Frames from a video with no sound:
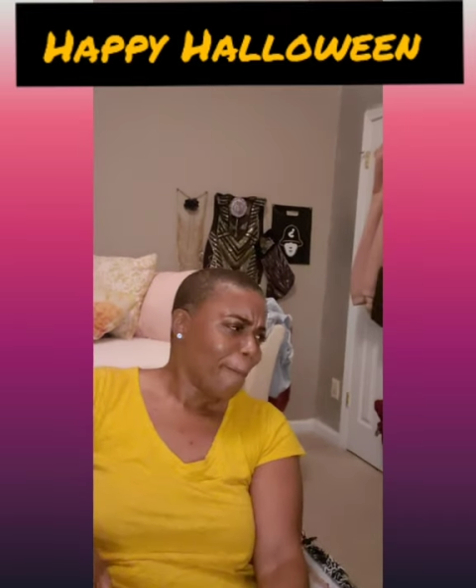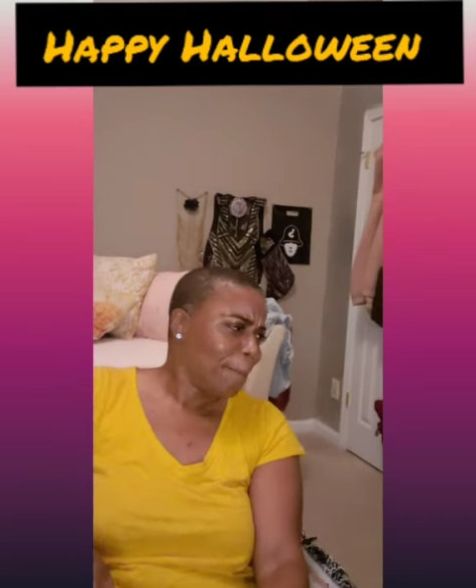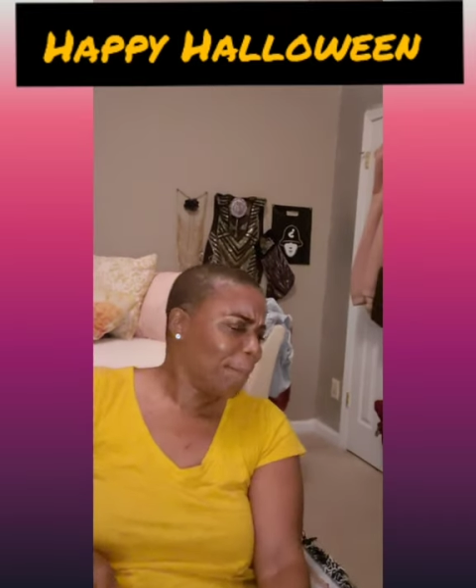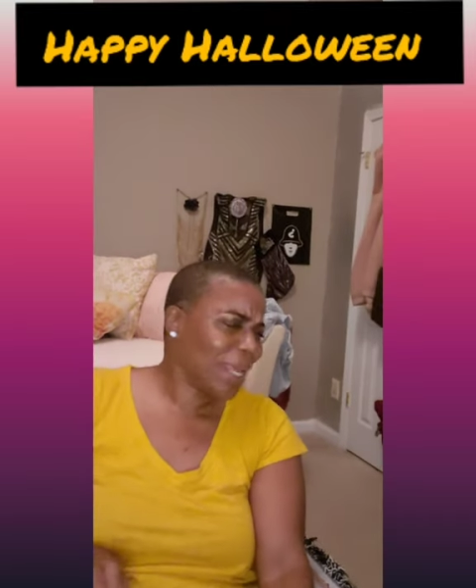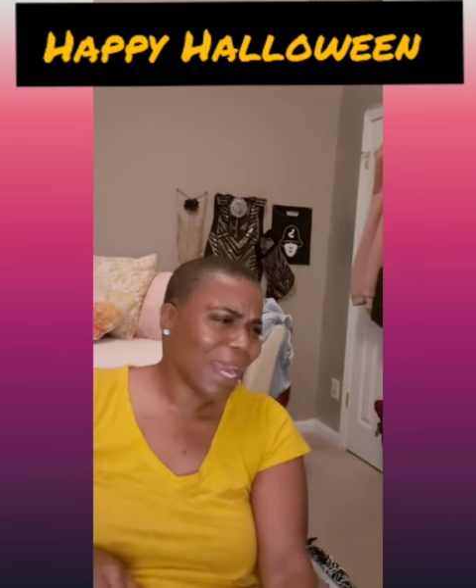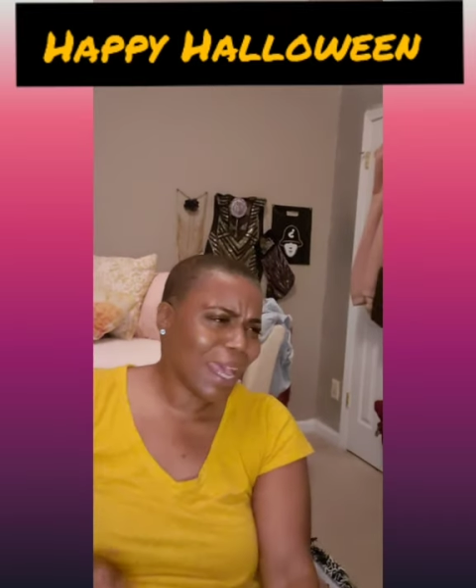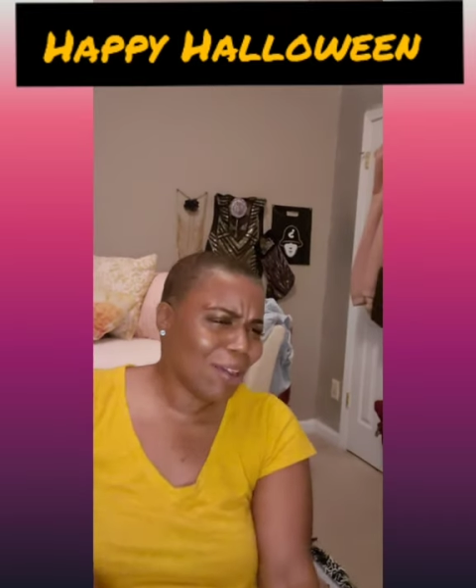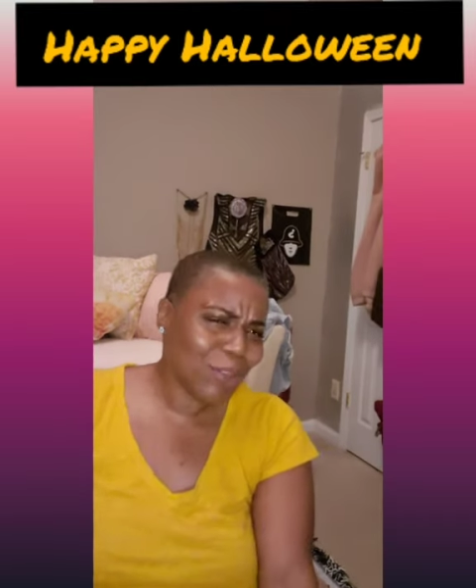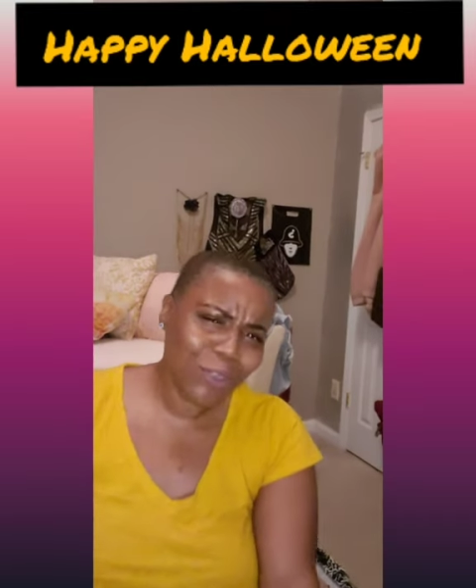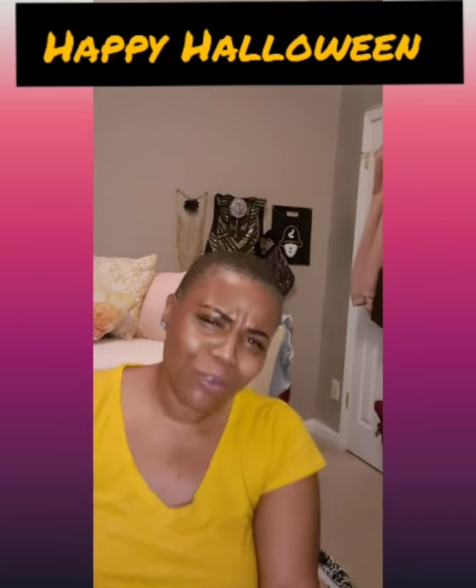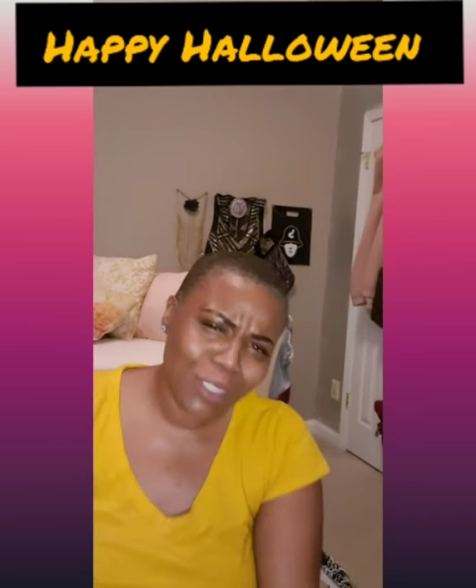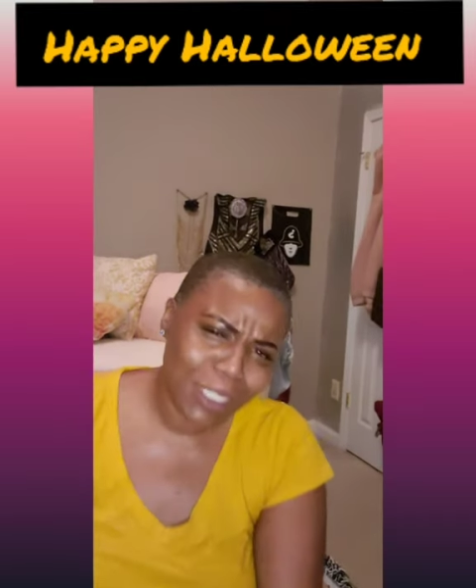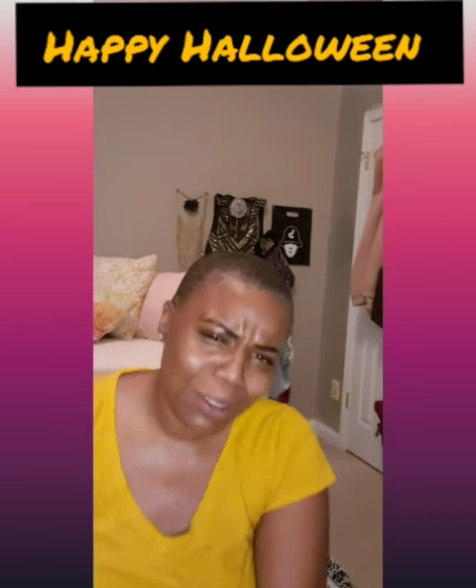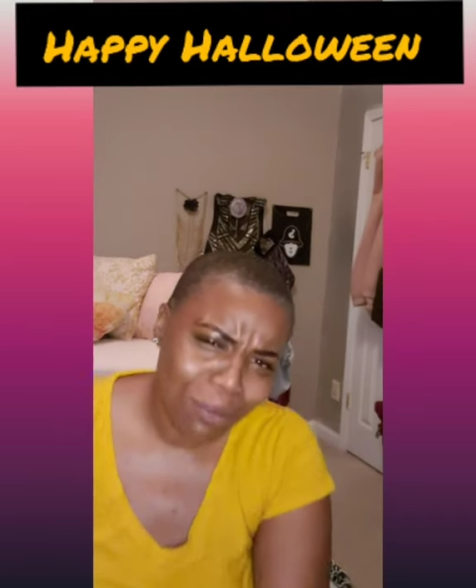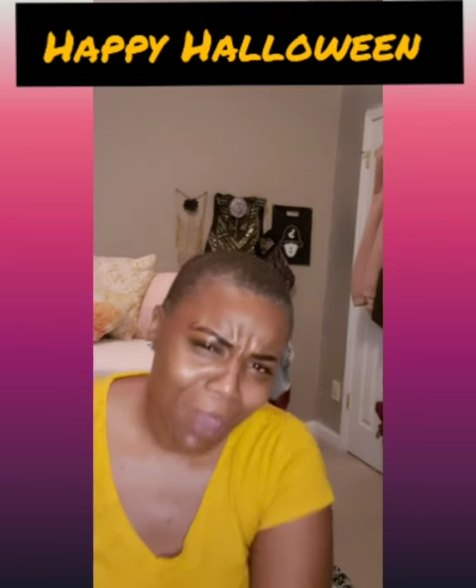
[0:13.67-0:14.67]
But I
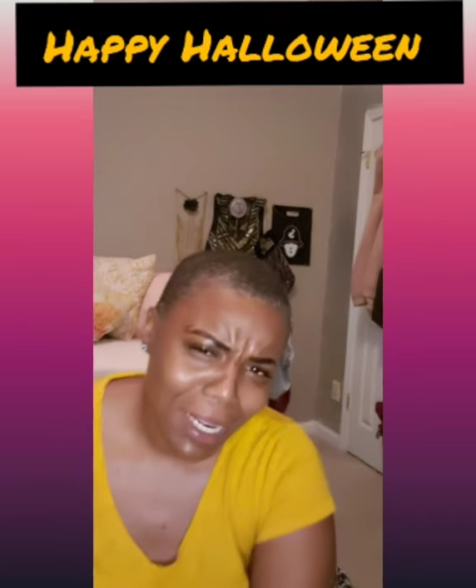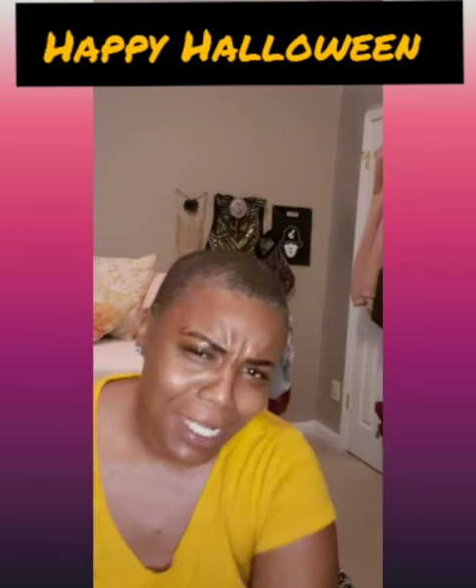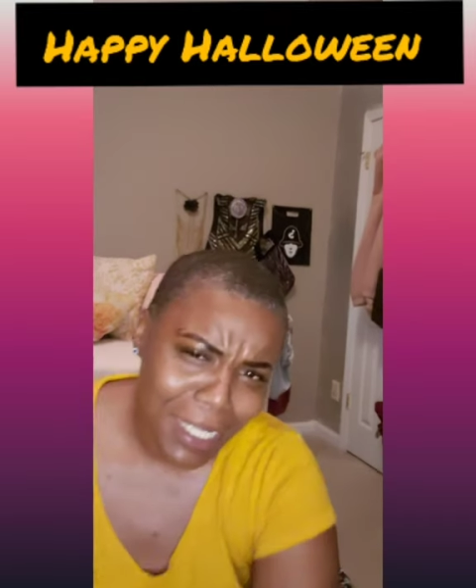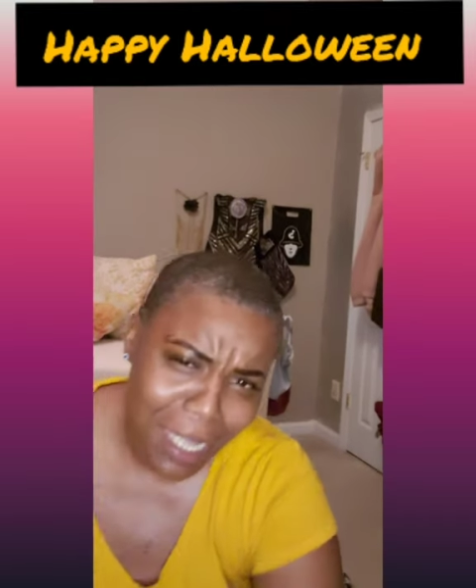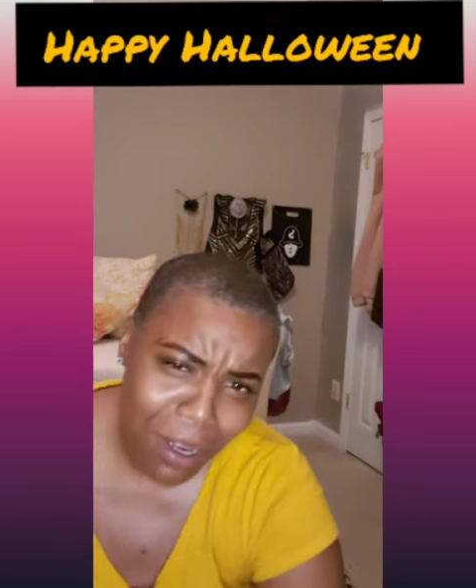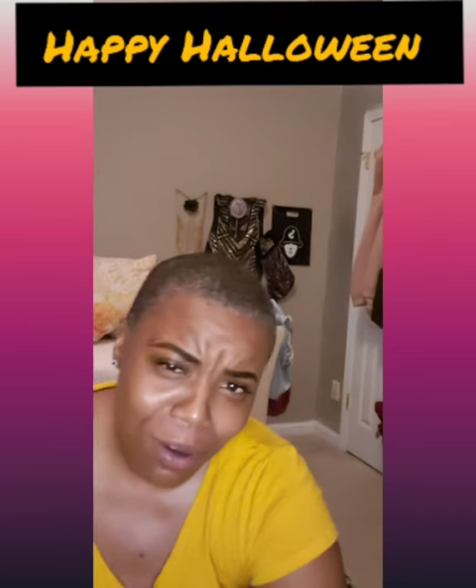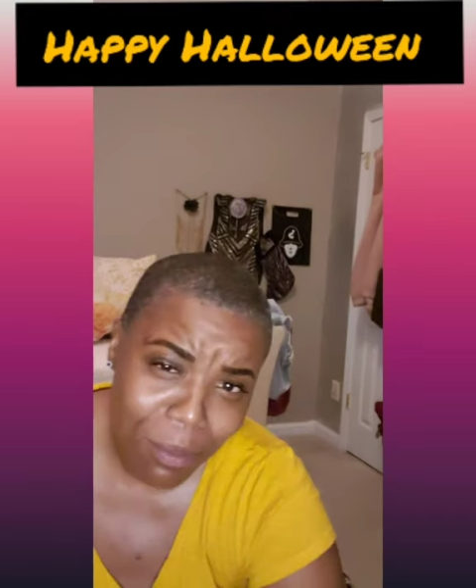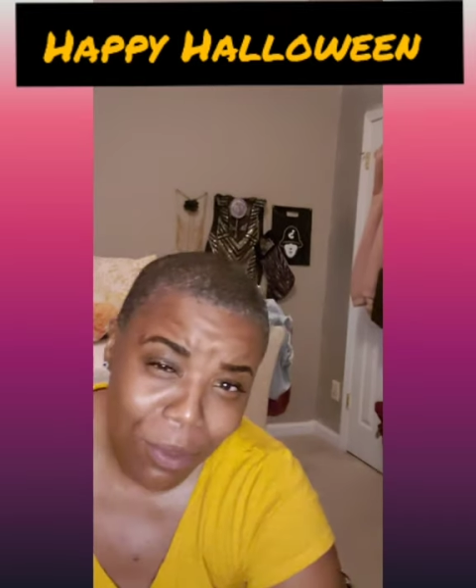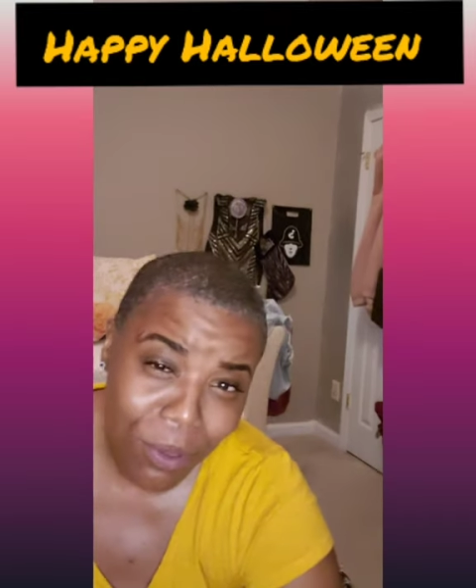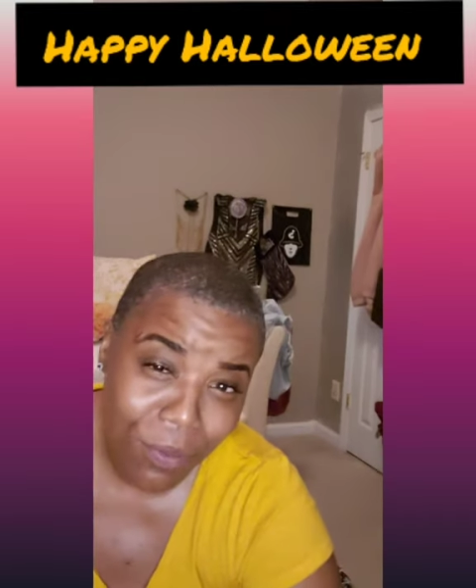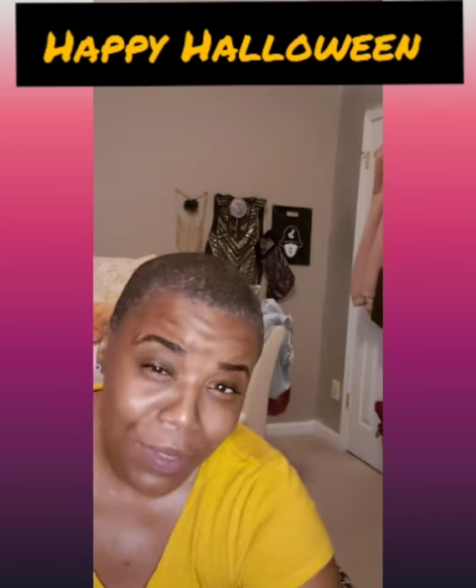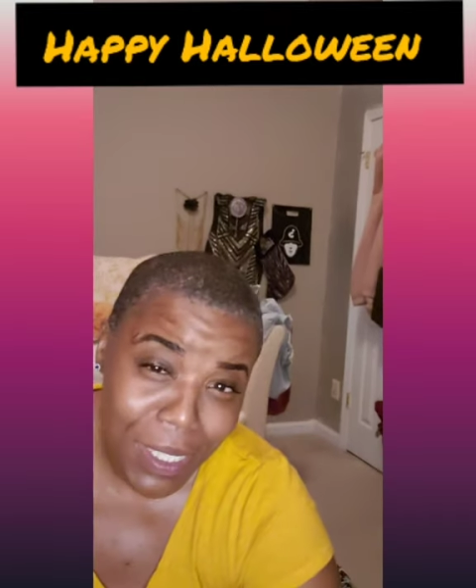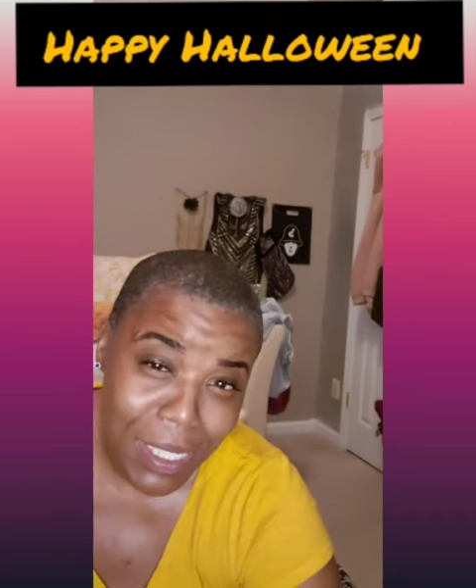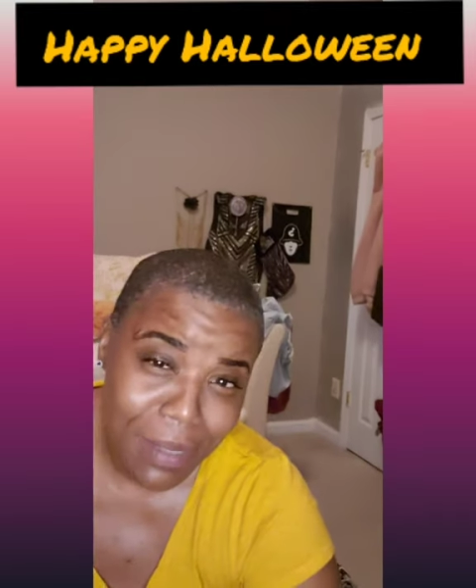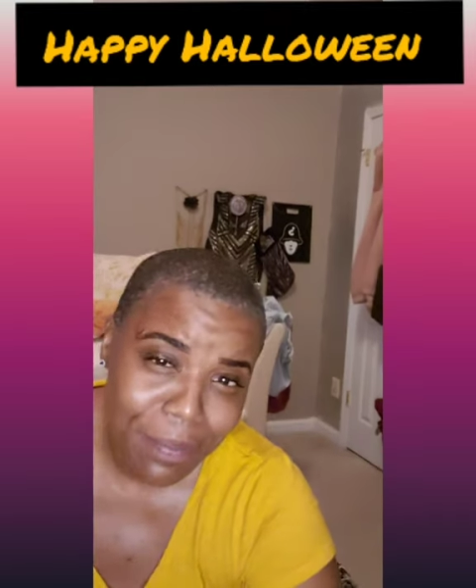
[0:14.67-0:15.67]
don't usually watch scary
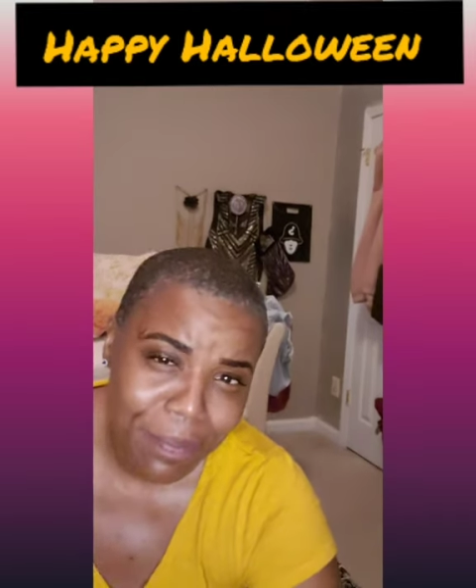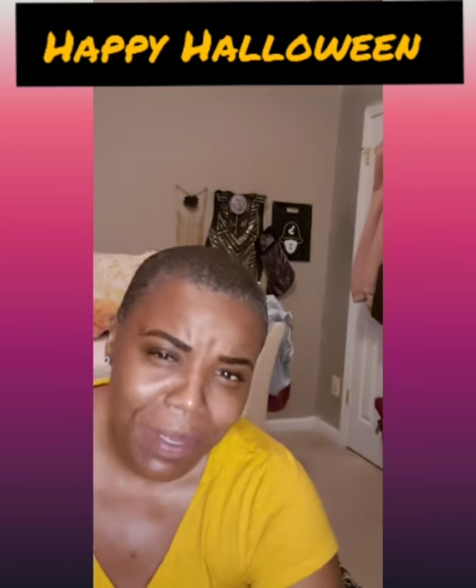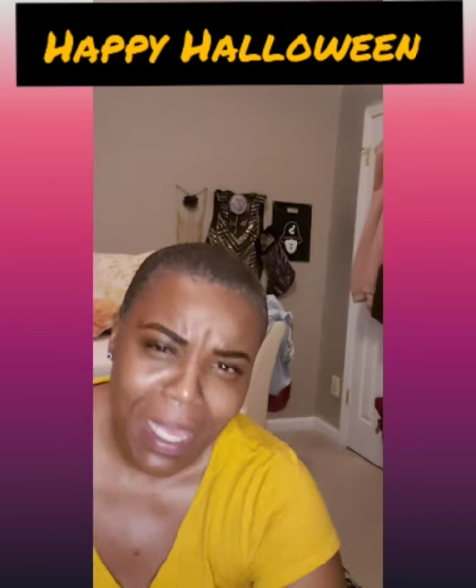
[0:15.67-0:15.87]
movies.